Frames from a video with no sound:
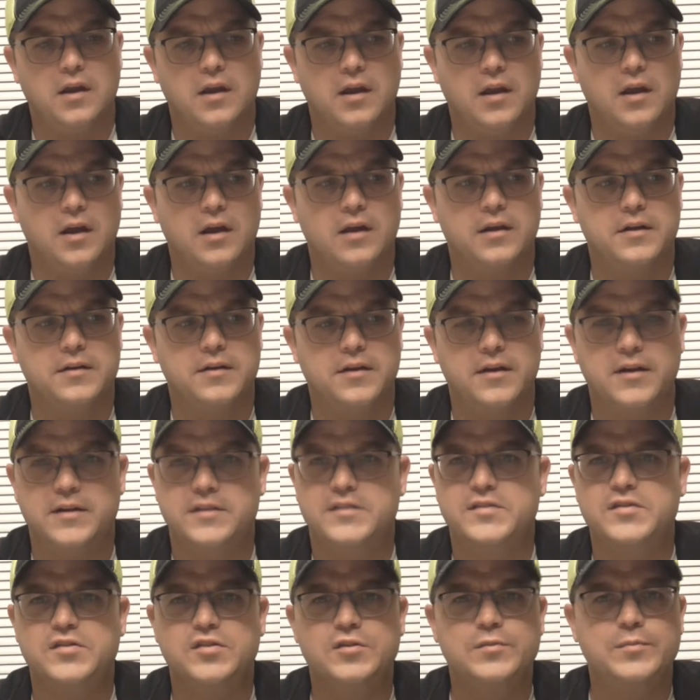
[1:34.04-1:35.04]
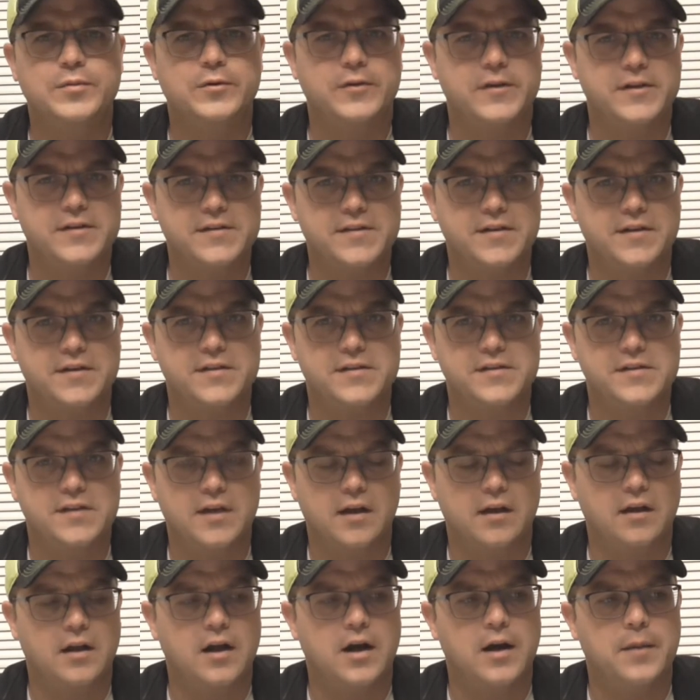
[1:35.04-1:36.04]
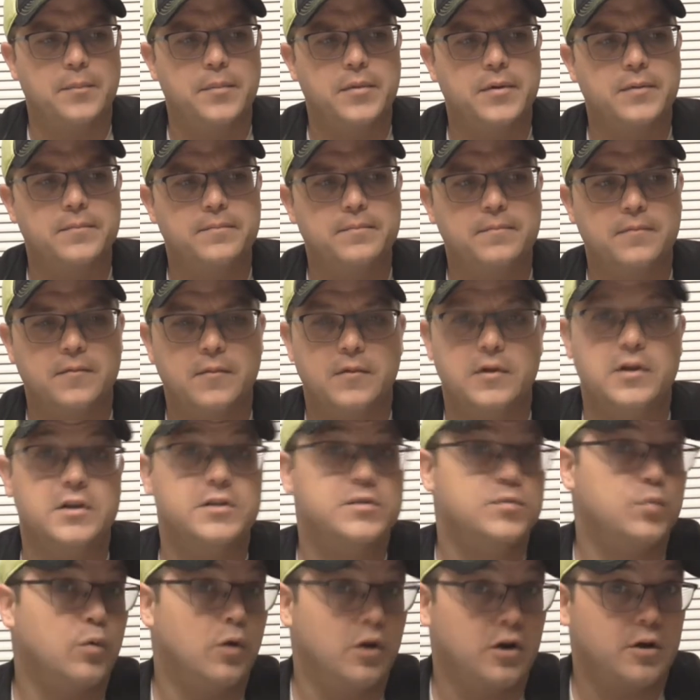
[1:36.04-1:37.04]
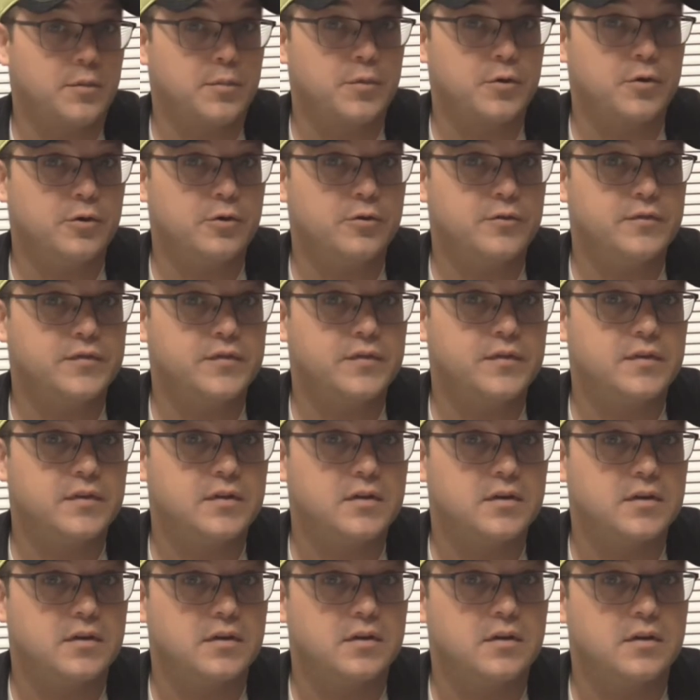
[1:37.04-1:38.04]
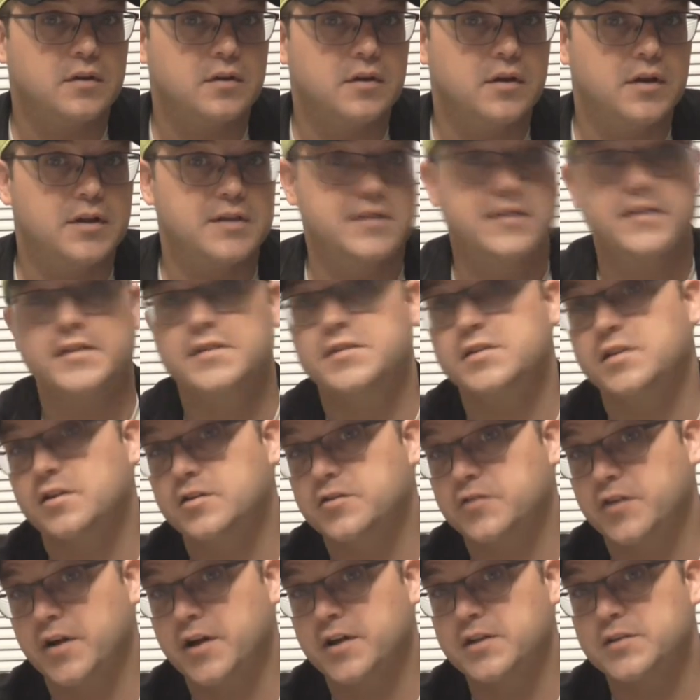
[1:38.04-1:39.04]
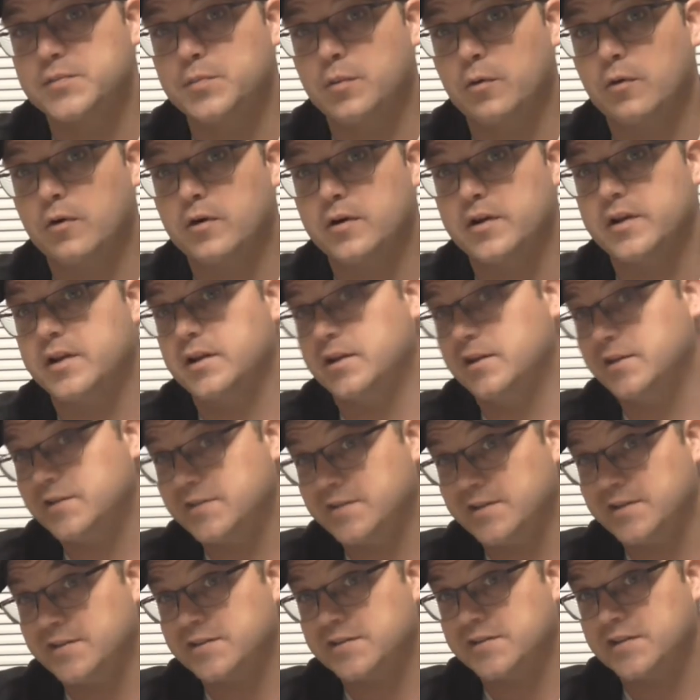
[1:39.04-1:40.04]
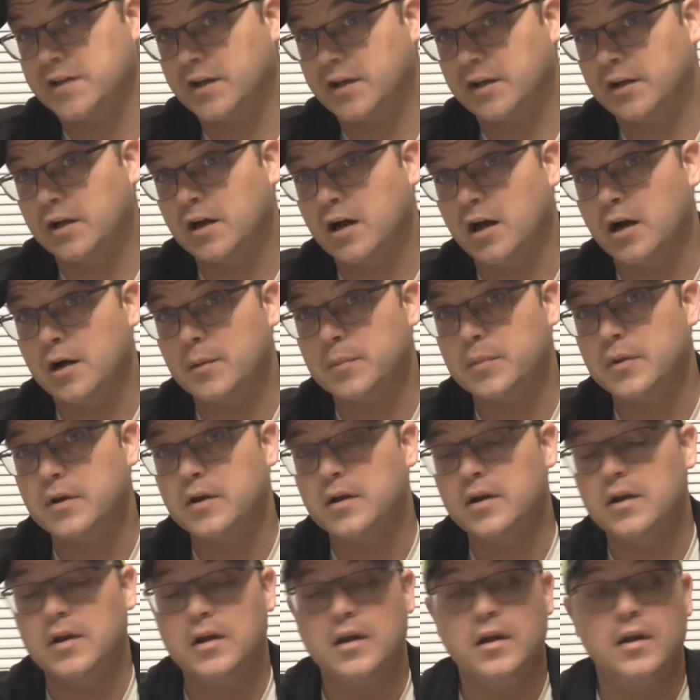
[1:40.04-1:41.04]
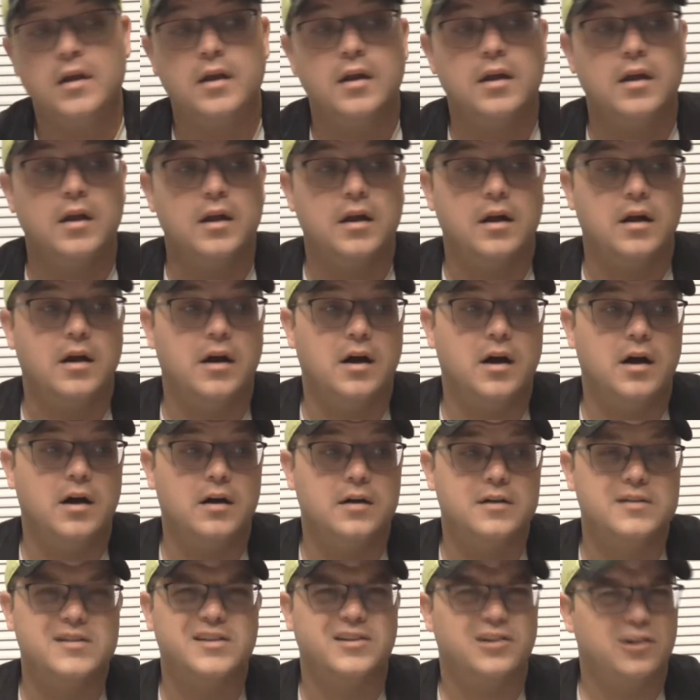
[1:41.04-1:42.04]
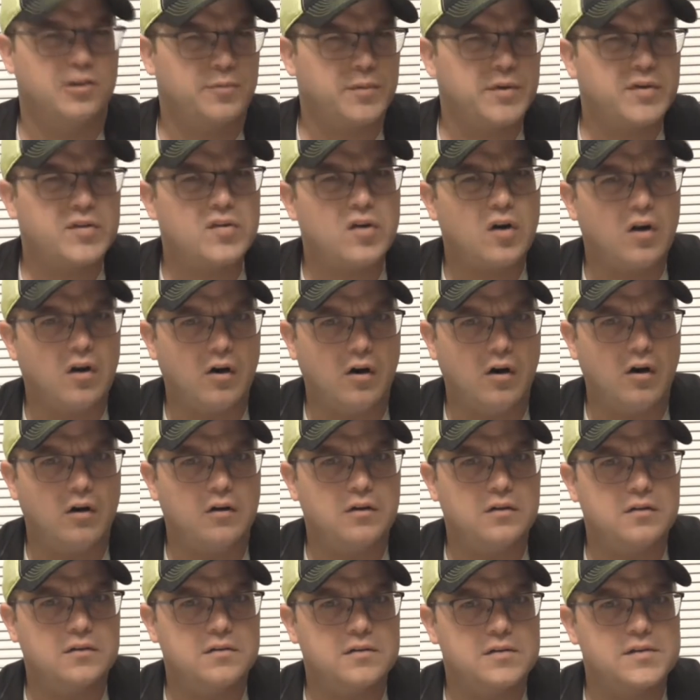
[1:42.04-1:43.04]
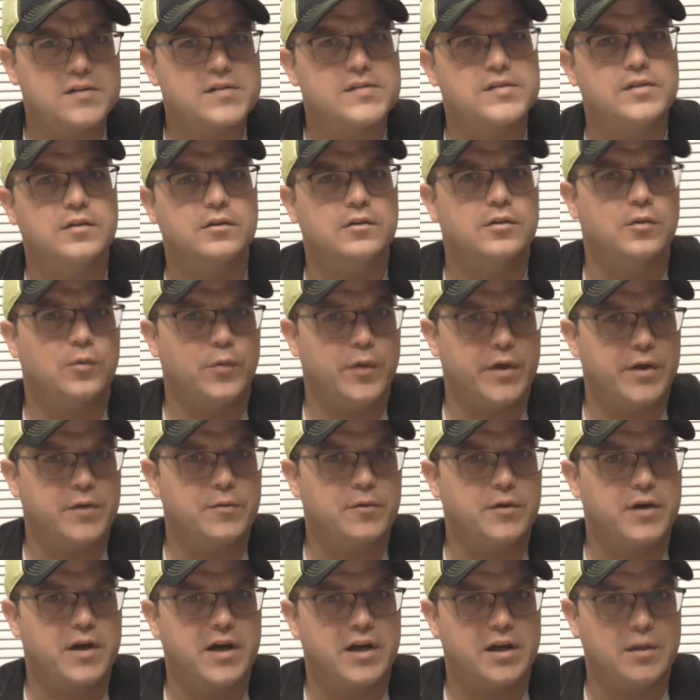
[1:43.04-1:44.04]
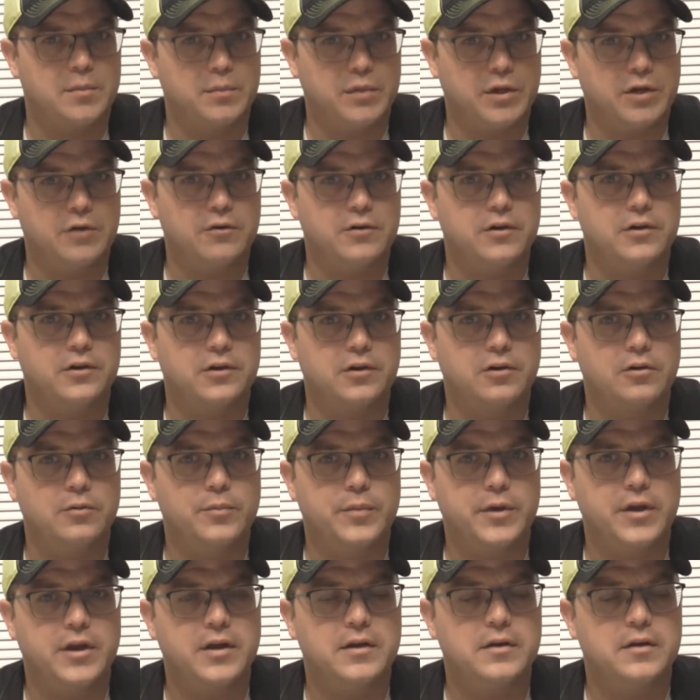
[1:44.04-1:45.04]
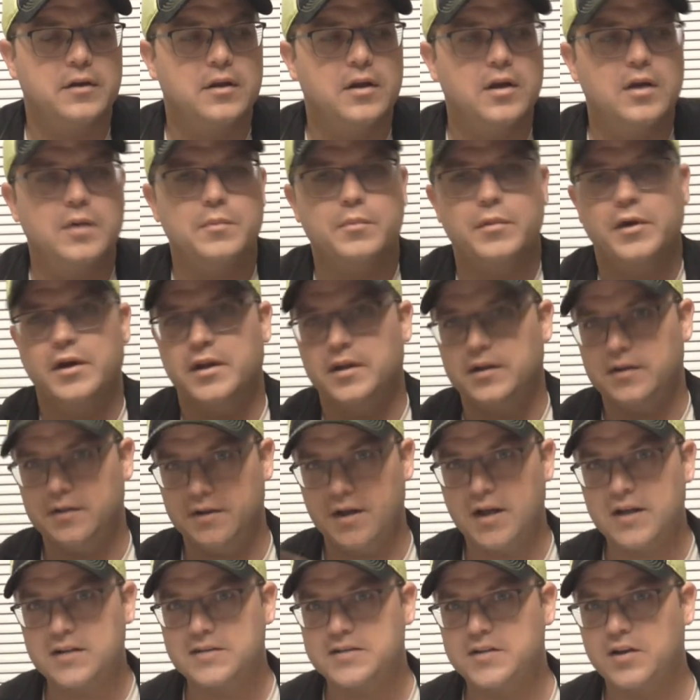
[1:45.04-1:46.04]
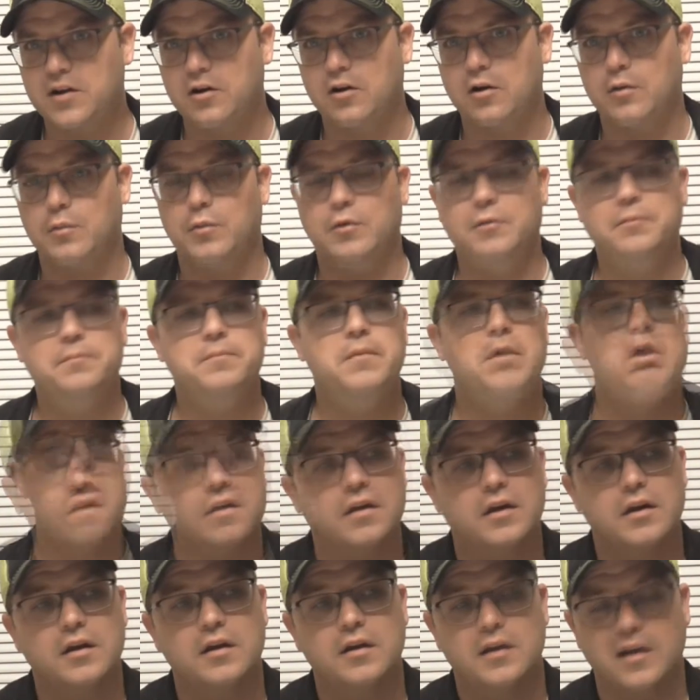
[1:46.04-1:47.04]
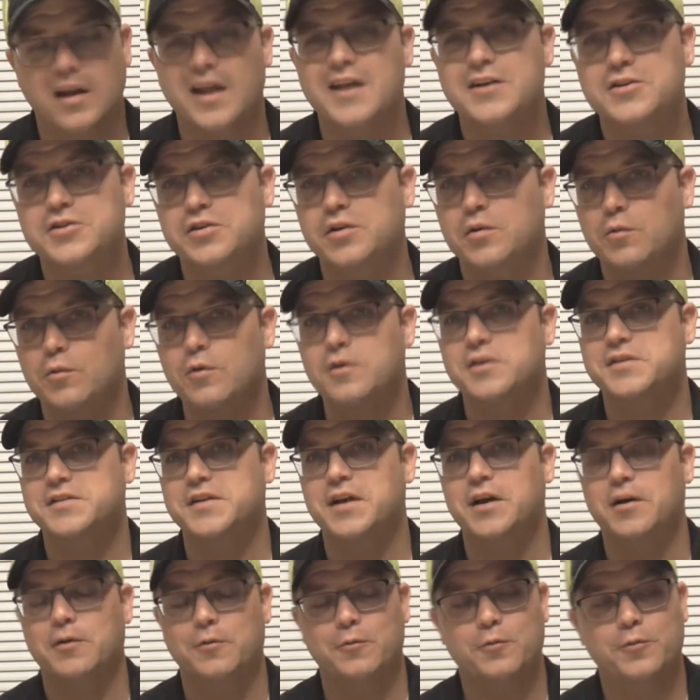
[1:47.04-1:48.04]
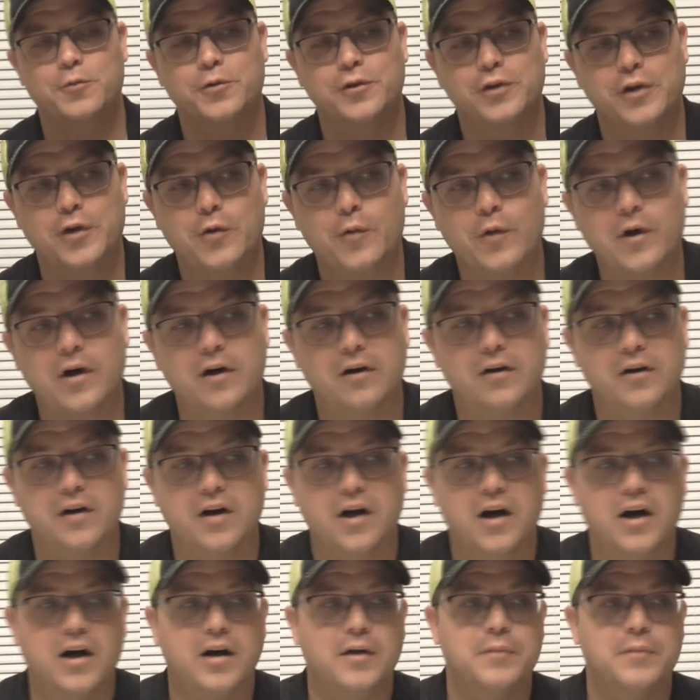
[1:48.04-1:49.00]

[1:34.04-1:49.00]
and it's super easy to set up. It's waterproof, it's easy to transport, easy to set up. It's a little bit tall, so the wind will kind of blow it a little bit, but not terrible. It actually works out really well.